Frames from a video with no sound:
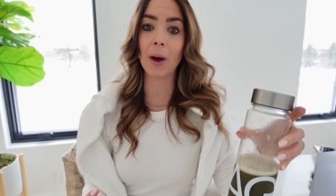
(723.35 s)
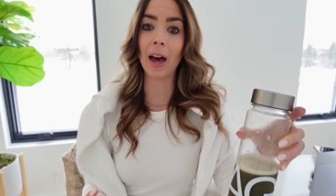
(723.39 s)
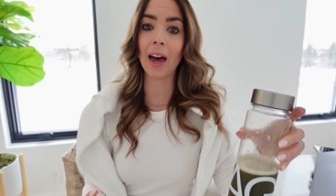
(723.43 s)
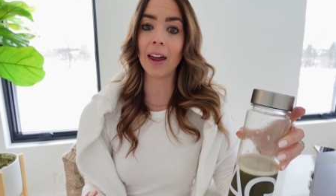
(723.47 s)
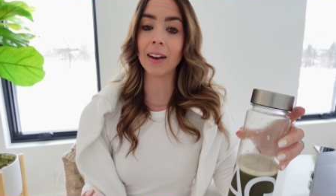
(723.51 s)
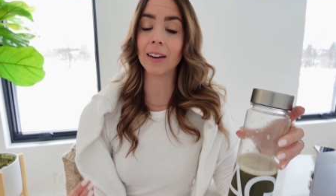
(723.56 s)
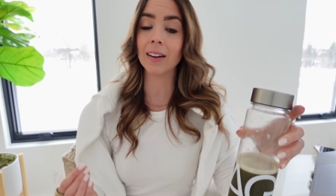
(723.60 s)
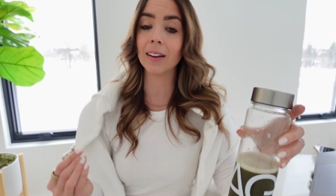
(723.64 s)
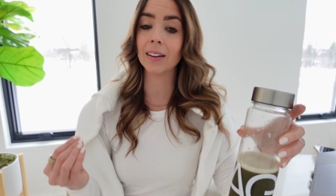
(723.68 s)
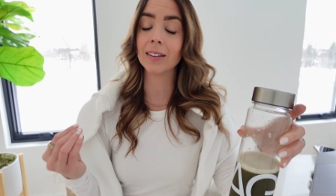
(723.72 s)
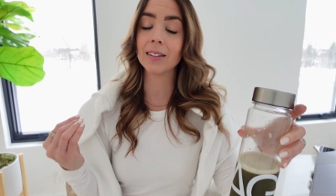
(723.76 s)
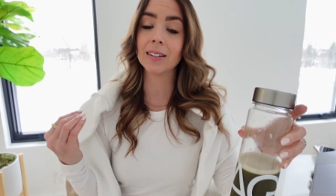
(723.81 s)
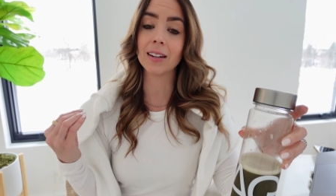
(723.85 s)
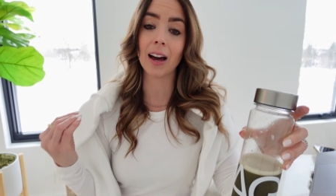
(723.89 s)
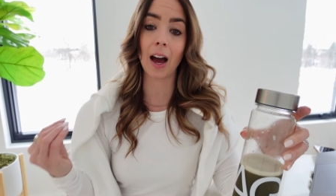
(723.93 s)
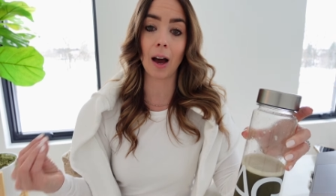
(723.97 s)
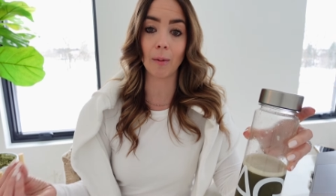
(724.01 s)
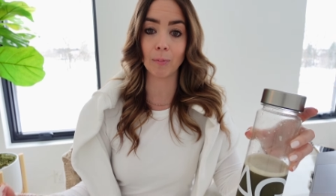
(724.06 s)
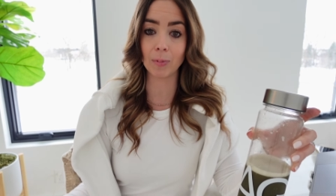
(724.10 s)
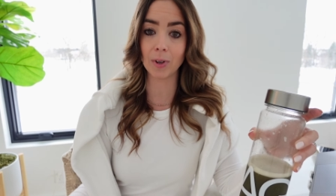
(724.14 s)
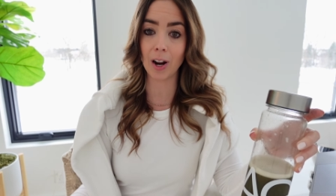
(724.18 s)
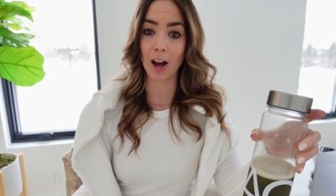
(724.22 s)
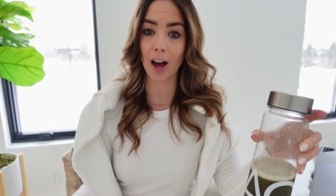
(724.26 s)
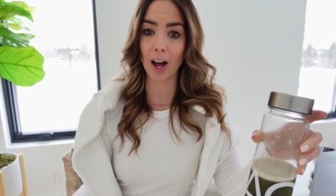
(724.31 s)
been
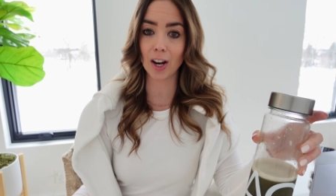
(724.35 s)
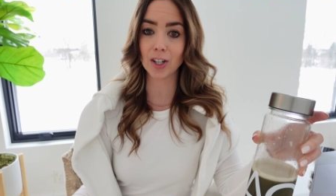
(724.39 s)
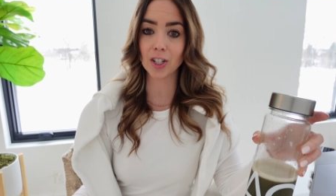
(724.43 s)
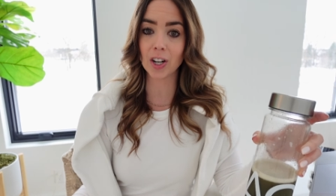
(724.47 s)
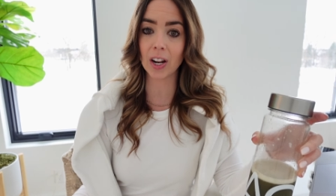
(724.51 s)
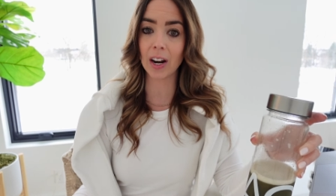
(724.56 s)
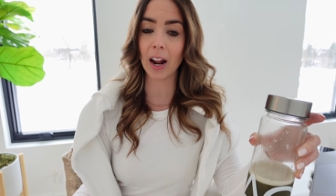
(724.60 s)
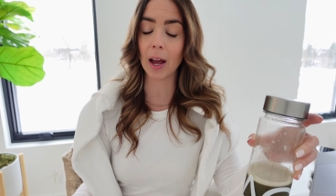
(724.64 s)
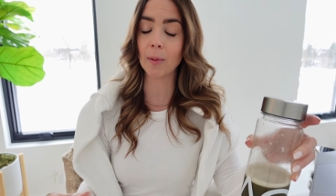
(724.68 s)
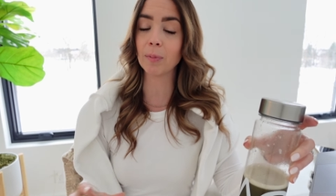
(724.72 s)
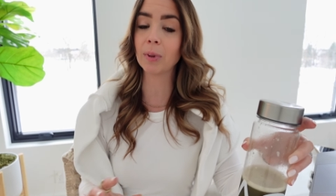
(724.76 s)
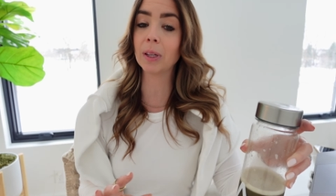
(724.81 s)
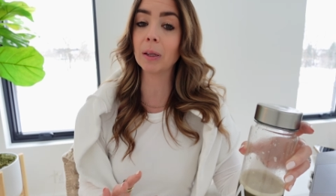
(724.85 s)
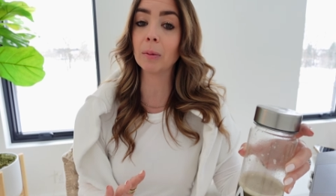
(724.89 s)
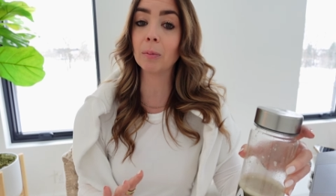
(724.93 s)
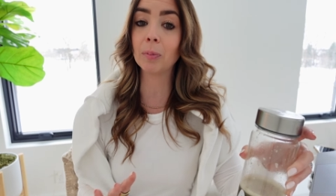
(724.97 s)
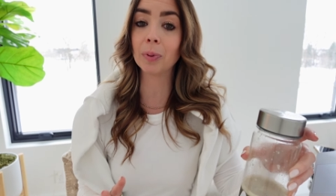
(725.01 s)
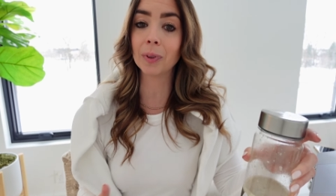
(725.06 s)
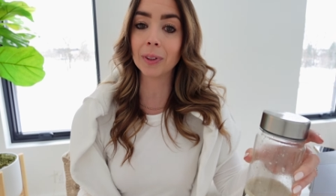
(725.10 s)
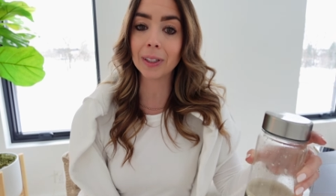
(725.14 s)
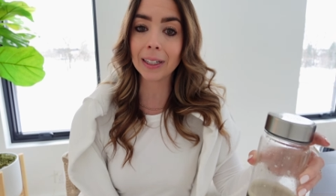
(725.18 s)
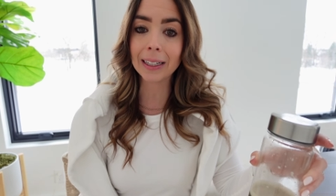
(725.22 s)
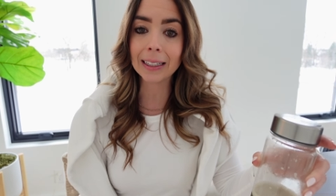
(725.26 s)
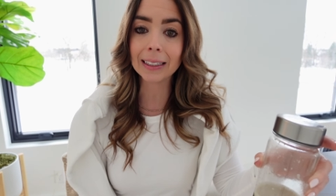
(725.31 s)
top notch and I'm
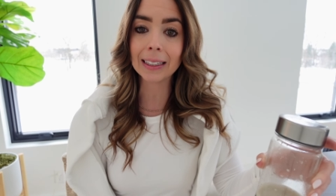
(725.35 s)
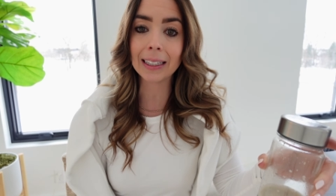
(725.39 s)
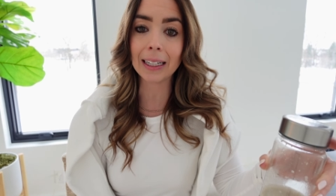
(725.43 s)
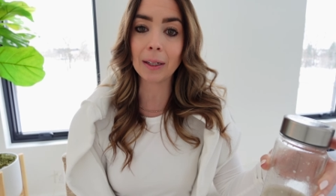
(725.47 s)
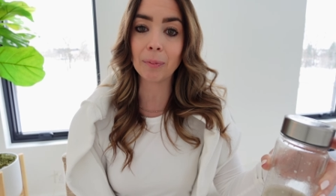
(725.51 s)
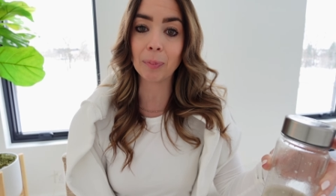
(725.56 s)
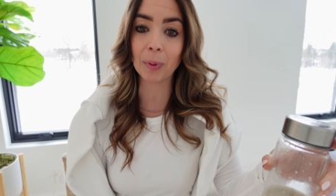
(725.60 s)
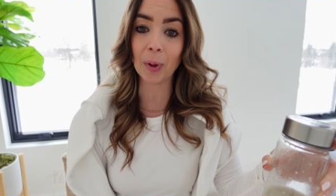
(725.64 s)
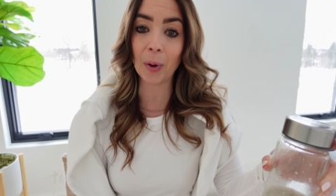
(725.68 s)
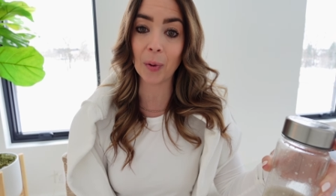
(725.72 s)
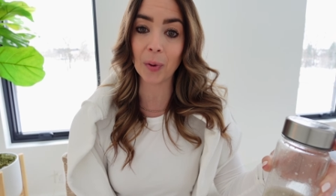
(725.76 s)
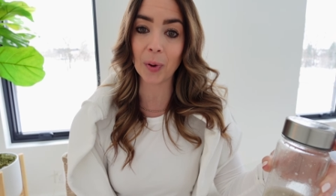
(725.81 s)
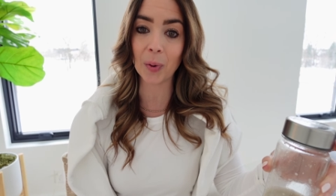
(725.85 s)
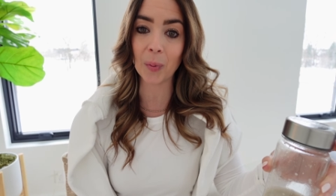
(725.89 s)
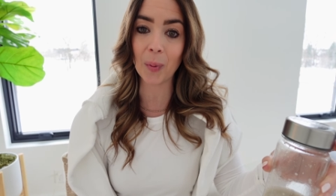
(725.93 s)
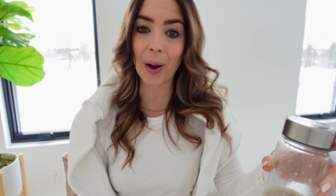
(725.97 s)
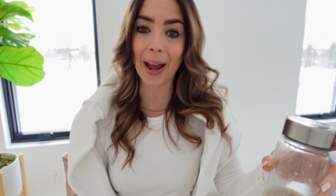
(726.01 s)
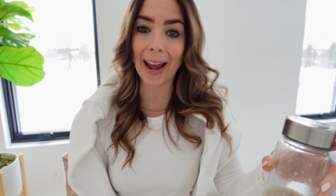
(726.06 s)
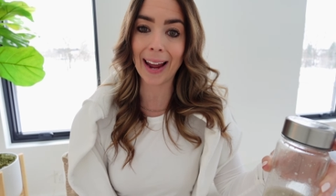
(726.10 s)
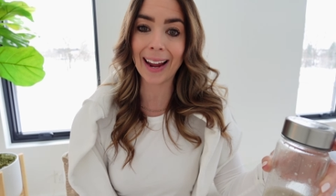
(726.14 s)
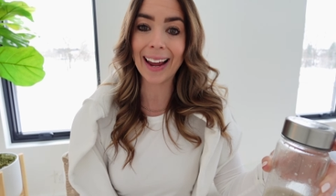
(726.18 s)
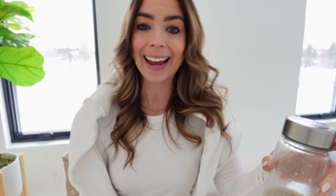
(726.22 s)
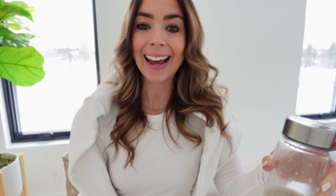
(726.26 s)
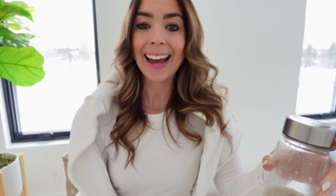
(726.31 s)
completely blown
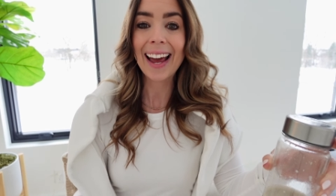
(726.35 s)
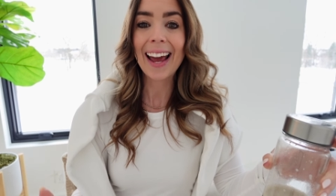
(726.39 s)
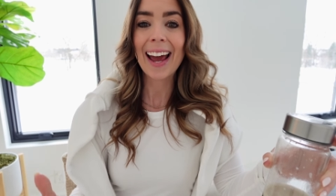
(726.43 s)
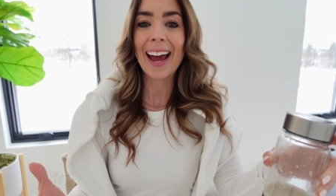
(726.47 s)
away.